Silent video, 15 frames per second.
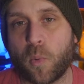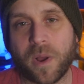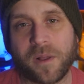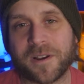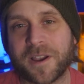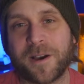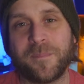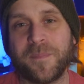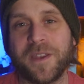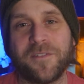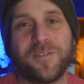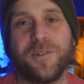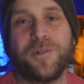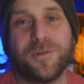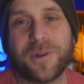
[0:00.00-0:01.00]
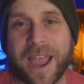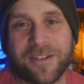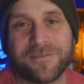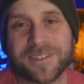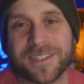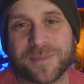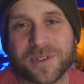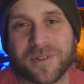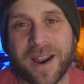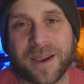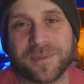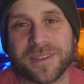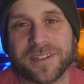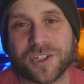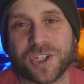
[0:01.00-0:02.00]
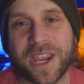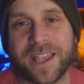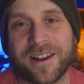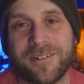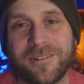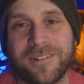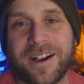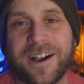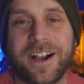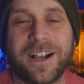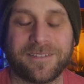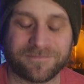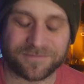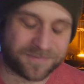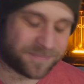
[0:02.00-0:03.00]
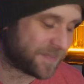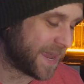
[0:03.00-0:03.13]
welcome. If you haven't subscribed to the channel, um,